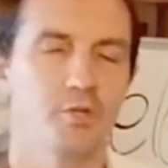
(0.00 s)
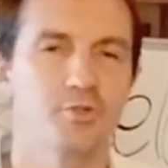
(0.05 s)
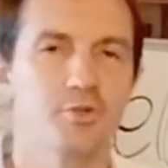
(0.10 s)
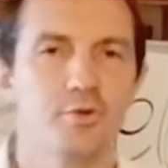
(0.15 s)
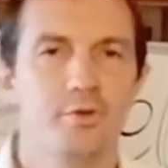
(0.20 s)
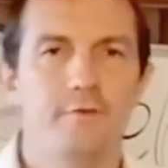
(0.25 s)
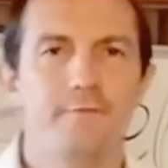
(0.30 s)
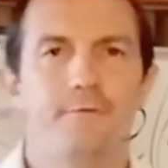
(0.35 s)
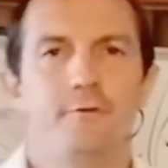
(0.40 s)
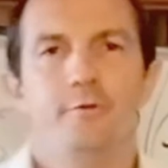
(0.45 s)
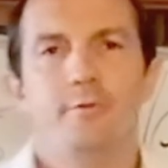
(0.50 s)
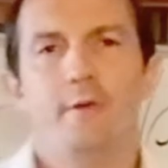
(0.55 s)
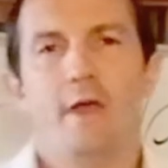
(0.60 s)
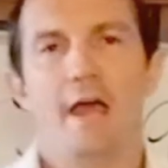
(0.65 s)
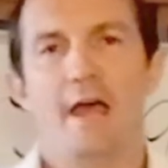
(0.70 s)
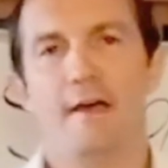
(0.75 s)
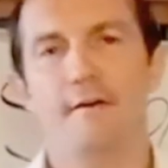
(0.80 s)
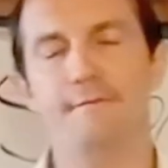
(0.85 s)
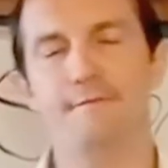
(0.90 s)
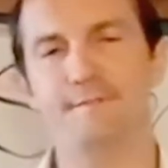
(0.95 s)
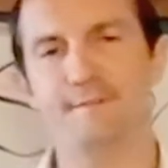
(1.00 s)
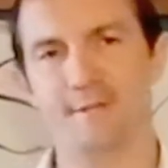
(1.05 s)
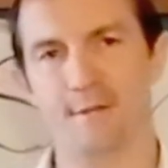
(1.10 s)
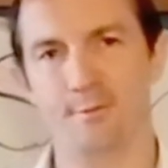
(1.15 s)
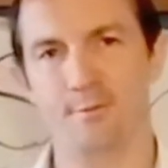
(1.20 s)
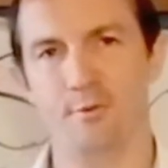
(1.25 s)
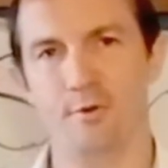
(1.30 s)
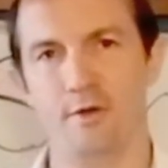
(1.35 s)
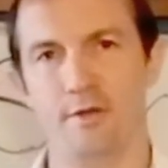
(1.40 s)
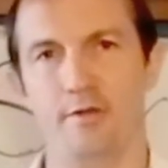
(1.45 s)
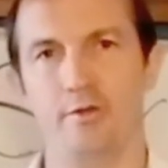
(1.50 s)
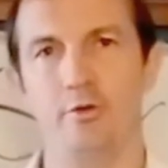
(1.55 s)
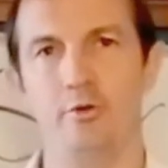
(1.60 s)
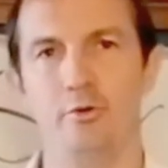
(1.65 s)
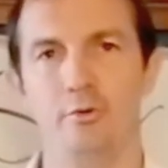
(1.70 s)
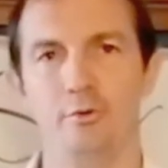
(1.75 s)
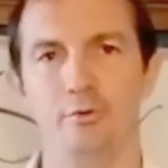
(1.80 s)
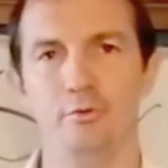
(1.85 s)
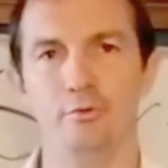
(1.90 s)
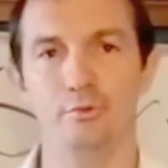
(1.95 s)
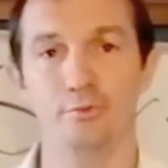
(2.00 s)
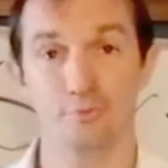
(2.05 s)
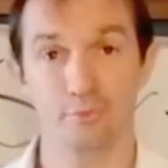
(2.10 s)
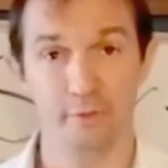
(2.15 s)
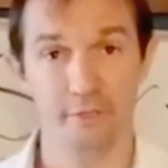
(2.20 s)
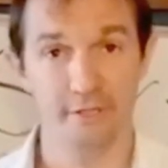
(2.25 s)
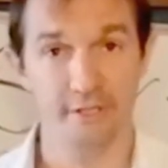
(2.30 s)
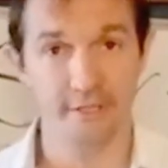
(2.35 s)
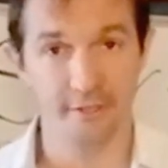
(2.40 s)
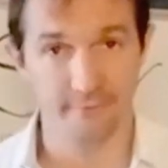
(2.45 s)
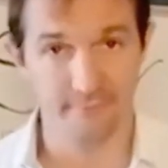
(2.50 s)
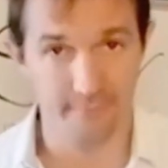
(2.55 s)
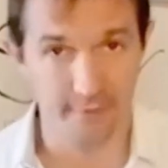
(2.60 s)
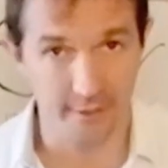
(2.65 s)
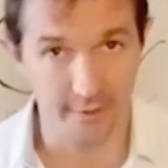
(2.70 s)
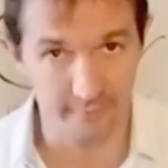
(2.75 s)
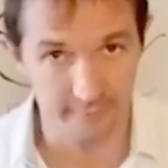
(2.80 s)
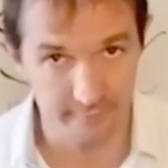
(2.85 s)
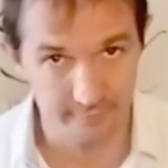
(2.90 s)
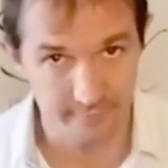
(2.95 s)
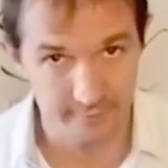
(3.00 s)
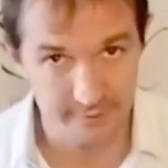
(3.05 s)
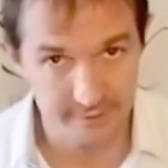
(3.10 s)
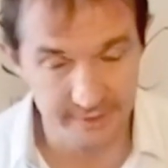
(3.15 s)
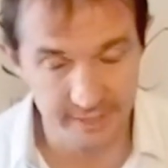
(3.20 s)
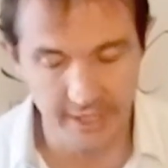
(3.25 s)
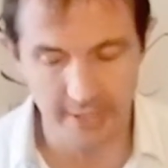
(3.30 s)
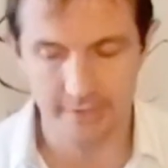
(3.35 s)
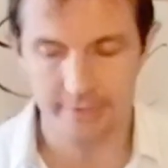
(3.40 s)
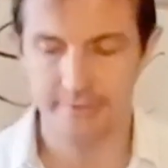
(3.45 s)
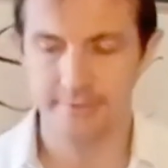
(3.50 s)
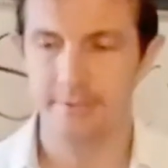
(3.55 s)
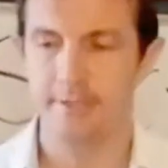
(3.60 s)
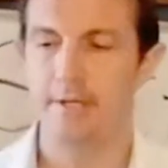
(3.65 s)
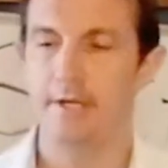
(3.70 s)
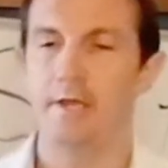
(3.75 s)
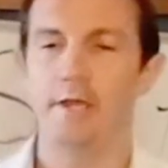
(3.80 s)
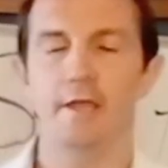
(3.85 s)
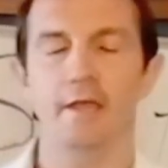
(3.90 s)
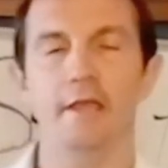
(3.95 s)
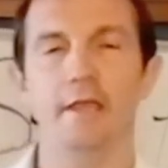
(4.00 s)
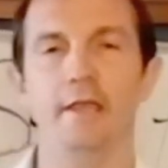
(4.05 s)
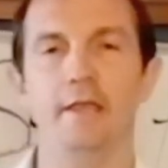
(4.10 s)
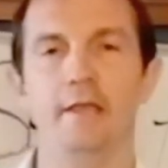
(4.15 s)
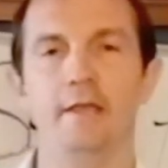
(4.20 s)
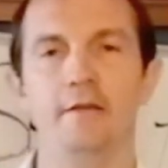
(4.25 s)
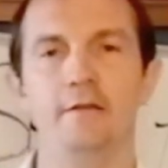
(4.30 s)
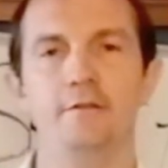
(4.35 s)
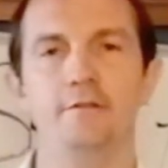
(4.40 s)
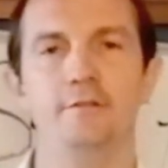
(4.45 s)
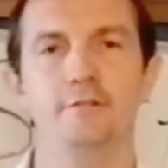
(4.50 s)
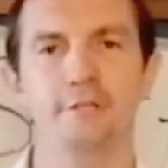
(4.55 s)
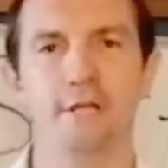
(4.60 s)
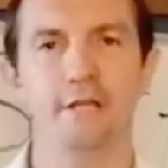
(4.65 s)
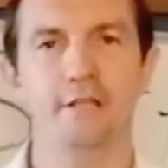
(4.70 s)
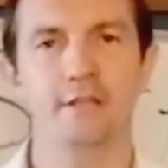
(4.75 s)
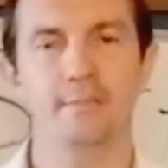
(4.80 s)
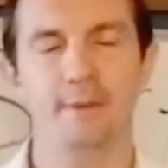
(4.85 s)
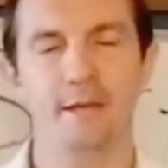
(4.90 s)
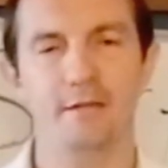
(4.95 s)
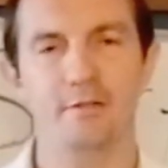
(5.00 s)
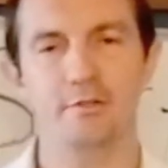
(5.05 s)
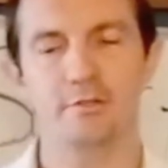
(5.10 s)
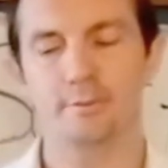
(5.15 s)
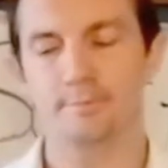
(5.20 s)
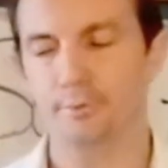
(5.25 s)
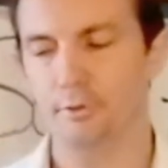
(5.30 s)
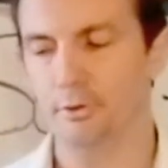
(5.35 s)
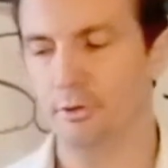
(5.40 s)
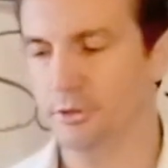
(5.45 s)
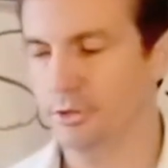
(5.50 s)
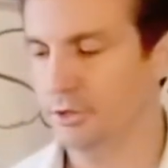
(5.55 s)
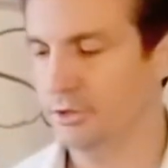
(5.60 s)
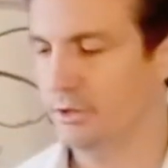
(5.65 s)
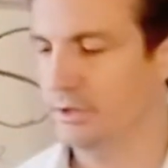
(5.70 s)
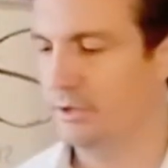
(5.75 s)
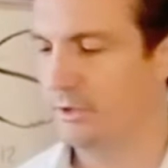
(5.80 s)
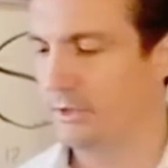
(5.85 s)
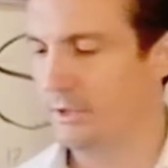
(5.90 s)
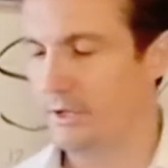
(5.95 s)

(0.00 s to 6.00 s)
So if you have someone who's really afraid of snakes and you take them out to the bush,